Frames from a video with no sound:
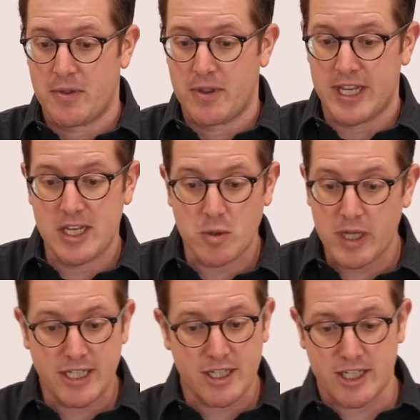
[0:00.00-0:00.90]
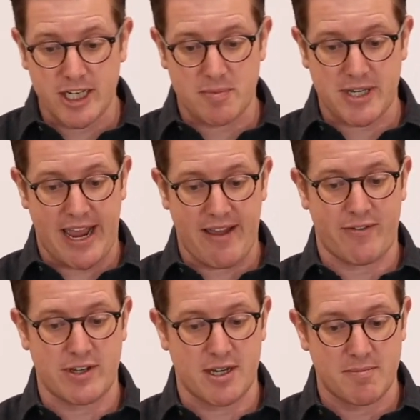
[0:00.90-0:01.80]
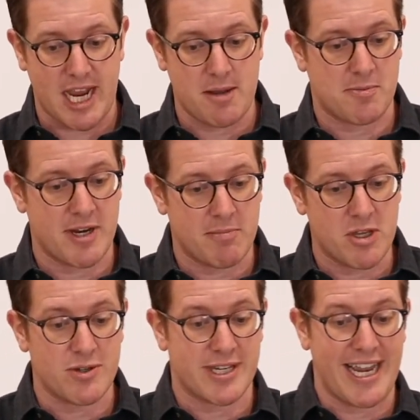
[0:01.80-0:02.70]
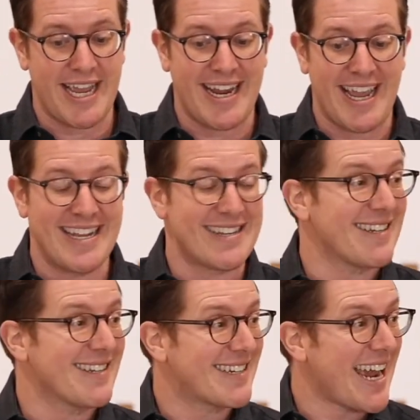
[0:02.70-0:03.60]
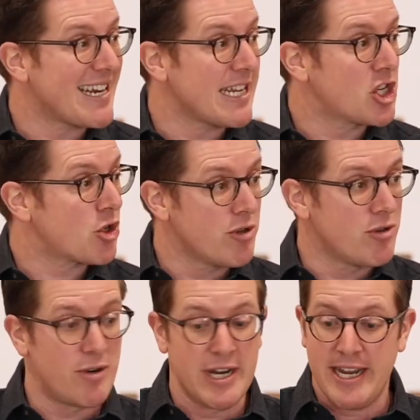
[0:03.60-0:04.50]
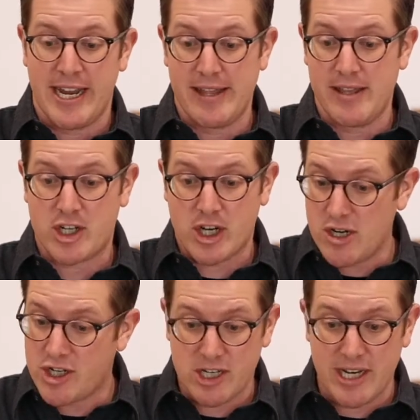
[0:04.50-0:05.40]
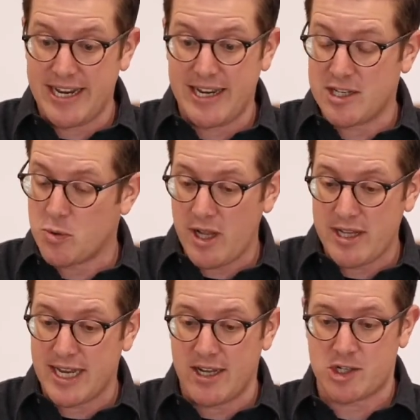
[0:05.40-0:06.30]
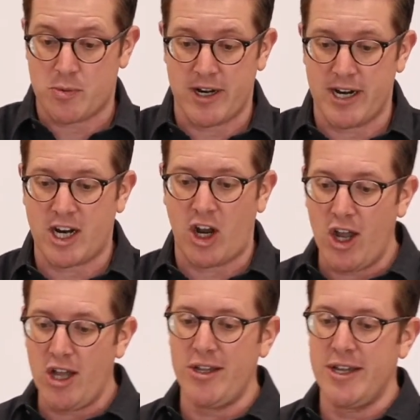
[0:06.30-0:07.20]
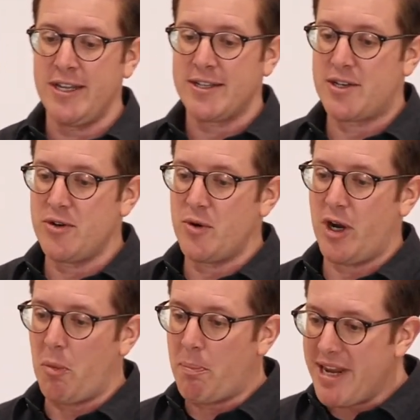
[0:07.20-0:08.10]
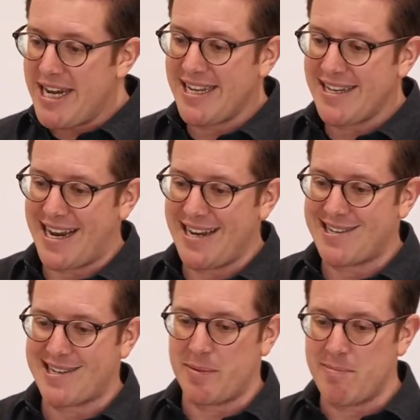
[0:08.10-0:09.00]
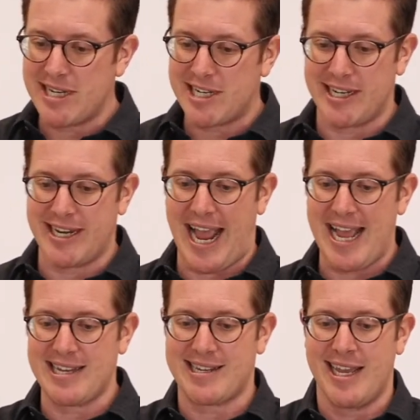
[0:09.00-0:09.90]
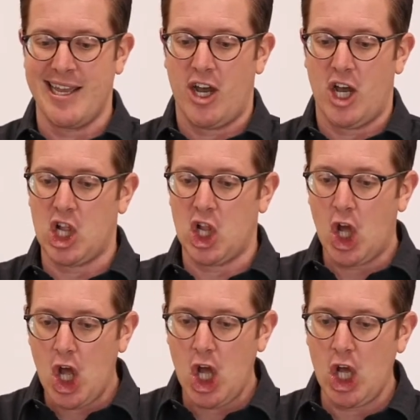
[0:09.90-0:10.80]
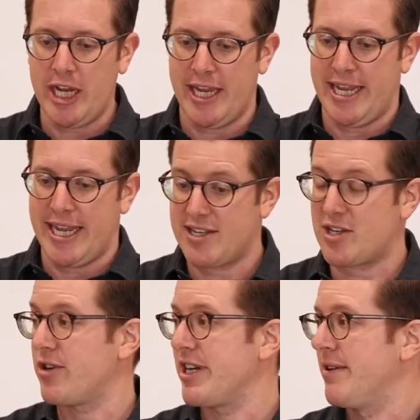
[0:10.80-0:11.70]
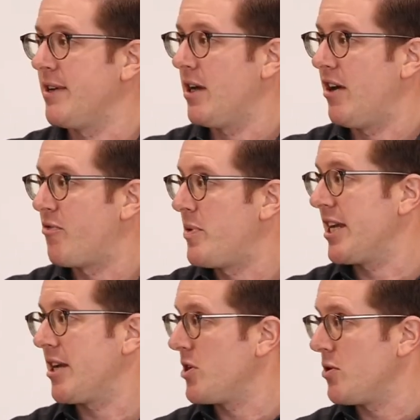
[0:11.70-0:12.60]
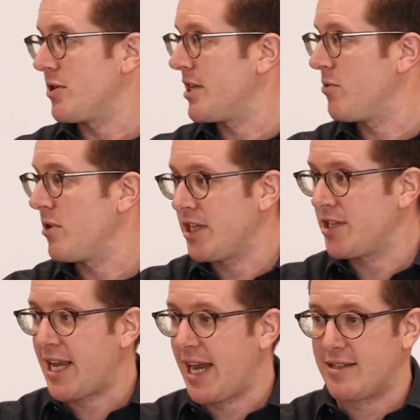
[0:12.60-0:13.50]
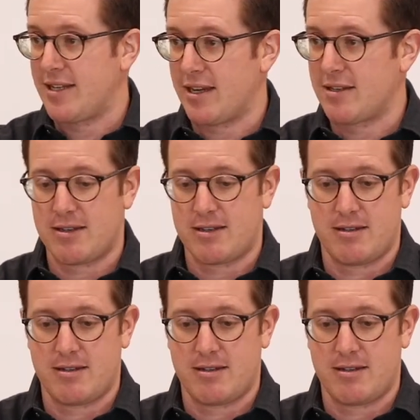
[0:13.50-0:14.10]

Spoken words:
These relationships have sometimes been abused, and it's sadly true in the church as well as elsewhere. A call to obedience and submission has a long history of being abused in religious contexts.